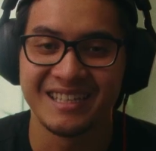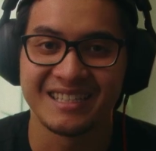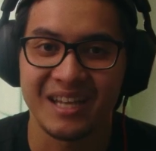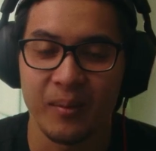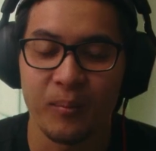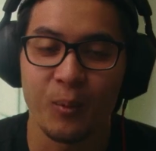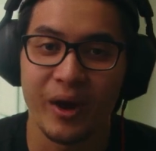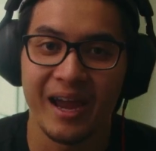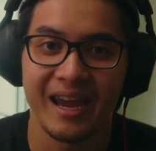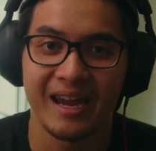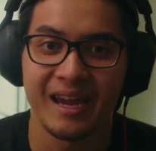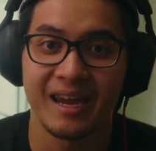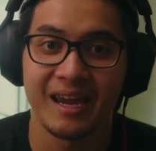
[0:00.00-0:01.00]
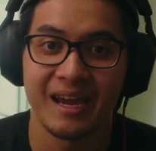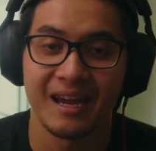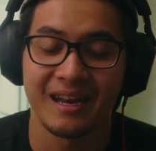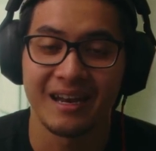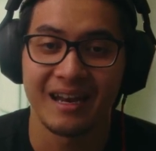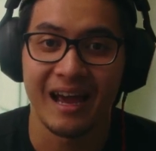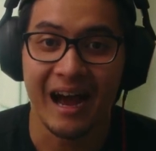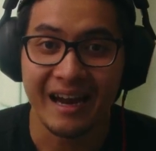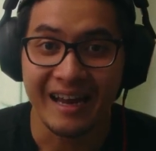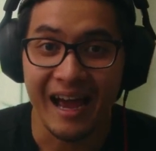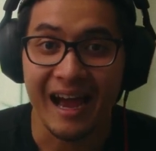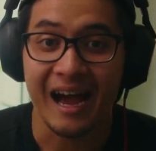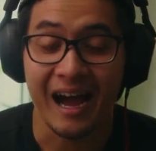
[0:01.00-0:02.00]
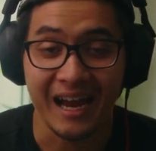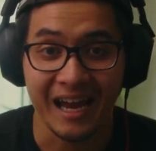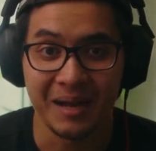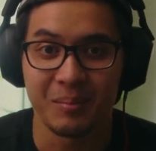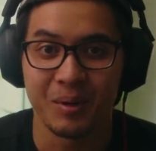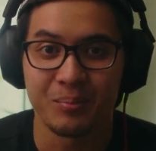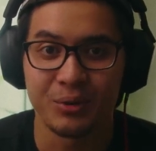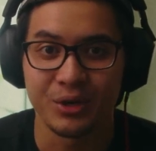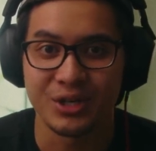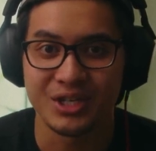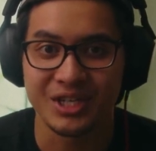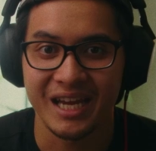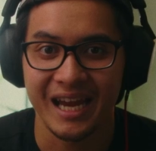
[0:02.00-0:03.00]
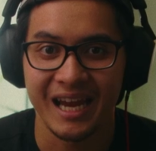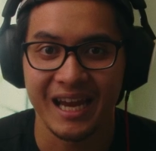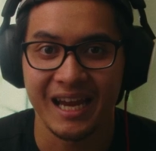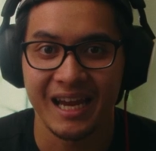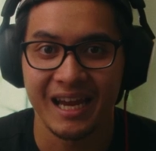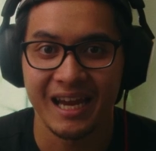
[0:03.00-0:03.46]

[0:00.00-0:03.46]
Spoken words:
some way that I am appreciate